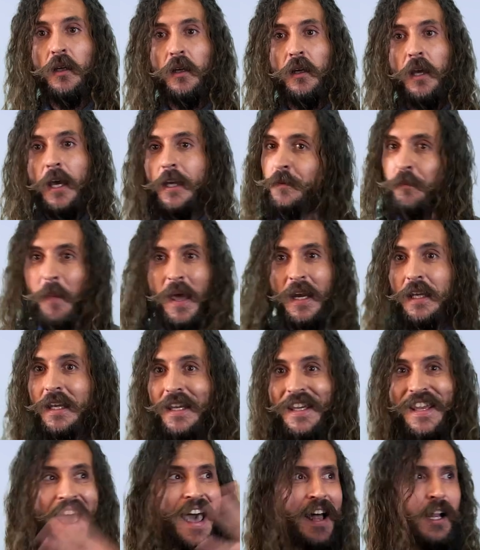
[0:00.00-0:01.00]
As many
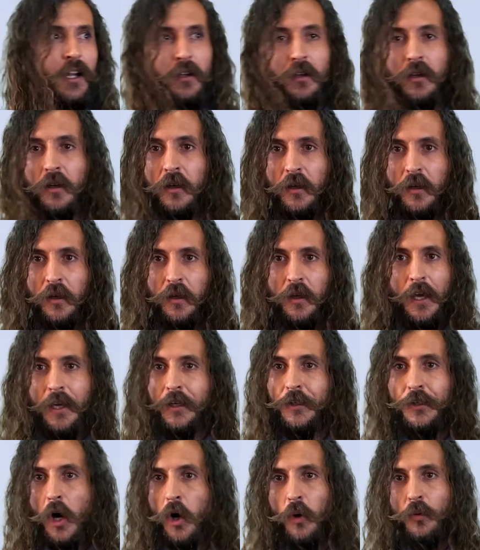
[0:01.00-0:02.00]
yell and
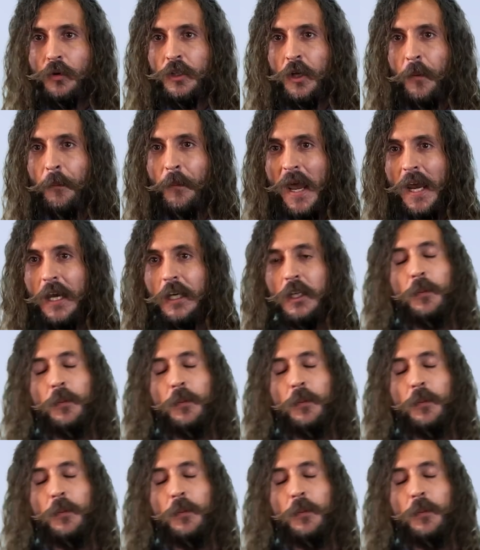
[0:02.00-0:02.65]
don't debate,